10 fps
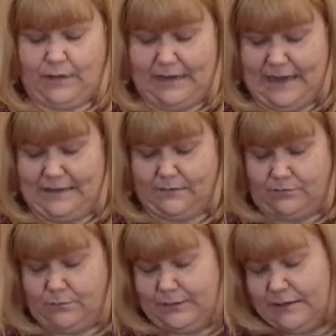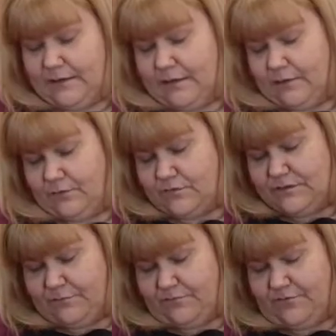gonna add a little bit of
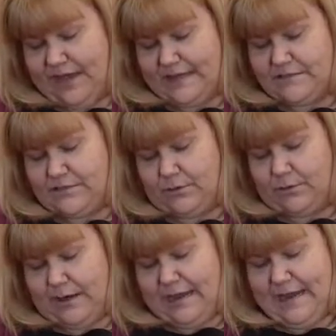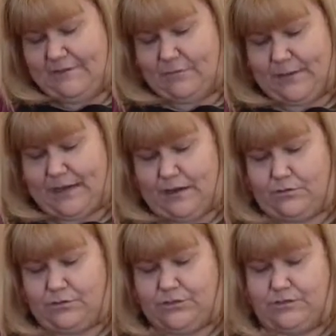some fat. So I have
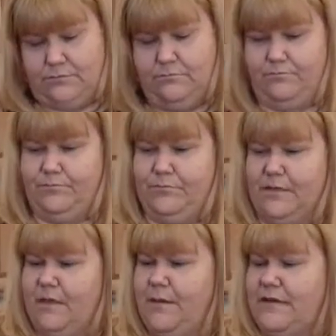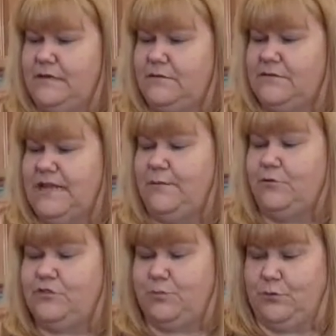about a
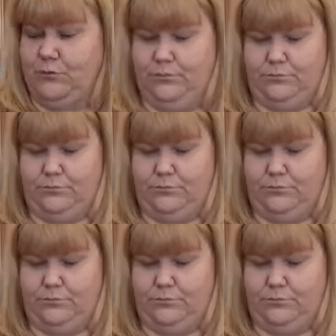tablespoon.